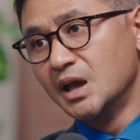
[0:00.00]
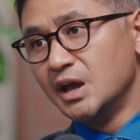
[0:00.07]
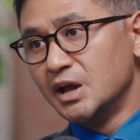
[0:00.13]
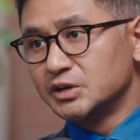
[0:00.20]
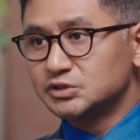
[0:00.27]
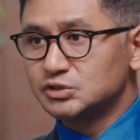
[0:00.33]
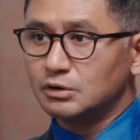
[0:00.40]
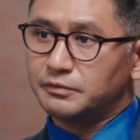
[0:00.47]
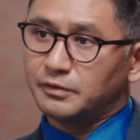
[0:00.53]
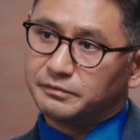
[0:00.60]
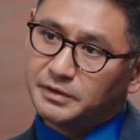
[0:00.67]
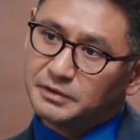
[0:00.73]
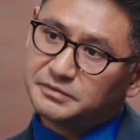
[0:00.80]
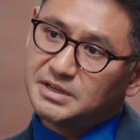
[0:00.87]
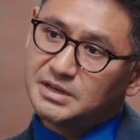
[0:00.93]
So for
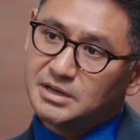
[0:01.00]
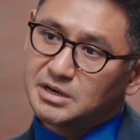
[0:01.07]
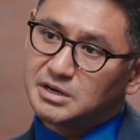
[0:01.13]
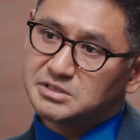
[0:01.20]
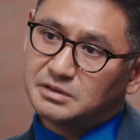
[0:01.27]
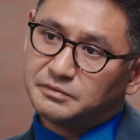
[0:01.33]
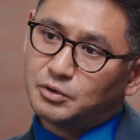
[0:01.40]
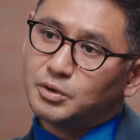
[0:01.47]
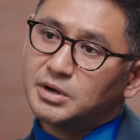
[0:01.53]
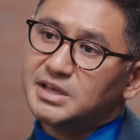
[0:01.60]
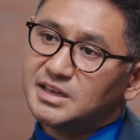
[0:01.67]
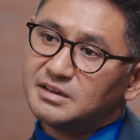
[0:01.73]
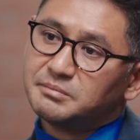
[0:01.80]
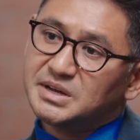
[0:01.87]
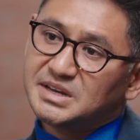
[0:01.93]
15 years, if you only
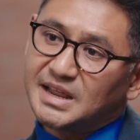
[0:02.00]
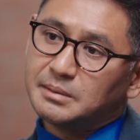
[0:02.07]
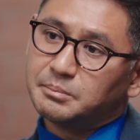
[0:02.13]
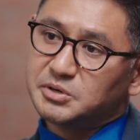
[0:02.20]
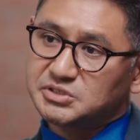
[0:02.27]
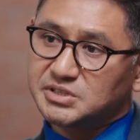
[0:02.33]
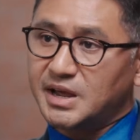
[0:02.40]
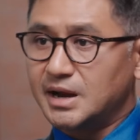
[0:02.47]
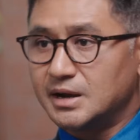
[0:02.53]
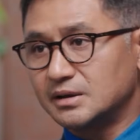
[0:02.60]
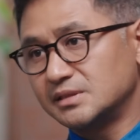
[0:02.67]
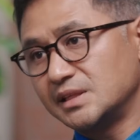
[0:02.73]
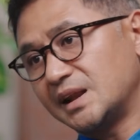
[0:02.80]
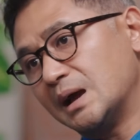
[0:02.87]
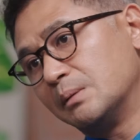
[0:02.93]
give me 10%,
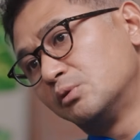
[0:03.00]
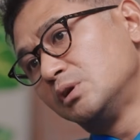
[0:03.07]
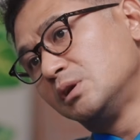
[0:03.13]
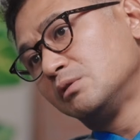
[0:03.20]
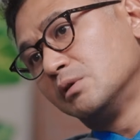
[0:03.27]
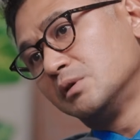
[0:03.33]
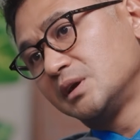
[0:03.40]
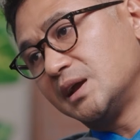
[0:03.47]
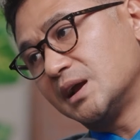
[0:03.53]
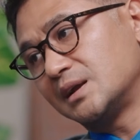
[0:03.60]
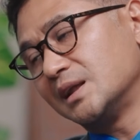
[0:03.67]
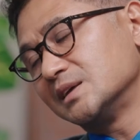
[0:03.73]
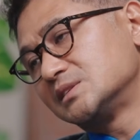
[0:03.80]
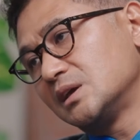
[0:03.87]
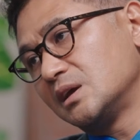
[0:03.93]
then I'm only going to get,
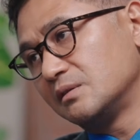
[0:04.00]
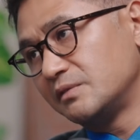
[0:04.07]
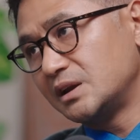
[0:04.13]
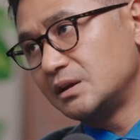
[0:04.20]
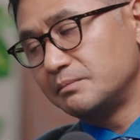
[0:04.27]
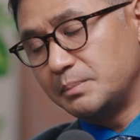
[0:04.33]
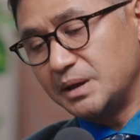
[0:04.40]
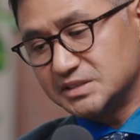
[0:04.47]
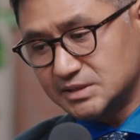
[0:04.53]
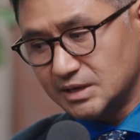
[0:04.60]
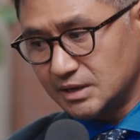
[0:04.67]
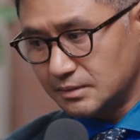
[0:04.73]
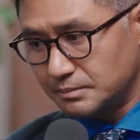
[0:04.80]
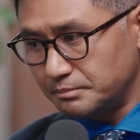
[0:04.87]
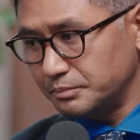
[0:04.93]
let's say, a very basic
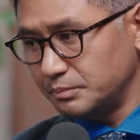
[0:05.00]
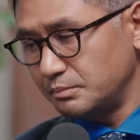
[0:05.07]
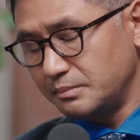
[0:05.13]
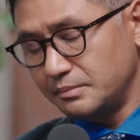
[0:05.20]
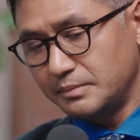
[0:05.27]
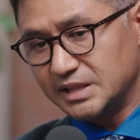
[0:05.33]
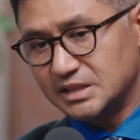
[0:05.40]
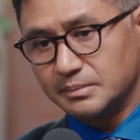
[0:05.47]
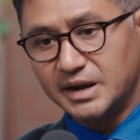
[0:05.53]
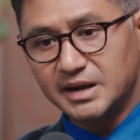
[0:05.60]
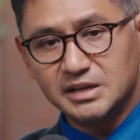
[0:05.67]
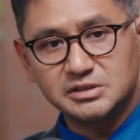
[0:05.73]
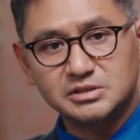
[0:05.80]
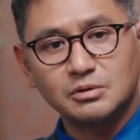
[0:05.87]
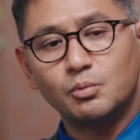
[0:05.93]

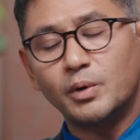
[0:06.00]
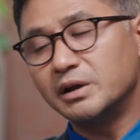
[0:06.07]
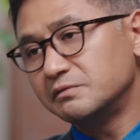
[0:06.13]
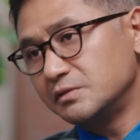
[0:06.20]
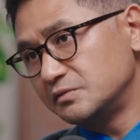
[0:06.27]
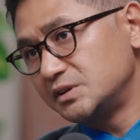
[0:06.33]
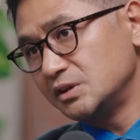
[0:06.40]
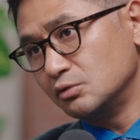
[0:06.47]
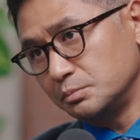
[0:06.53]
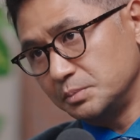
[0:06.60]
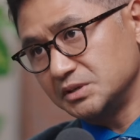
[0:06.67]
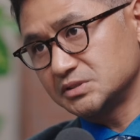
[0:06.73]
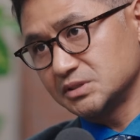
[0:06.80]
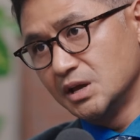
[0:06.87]
mathematics, 150 rupees.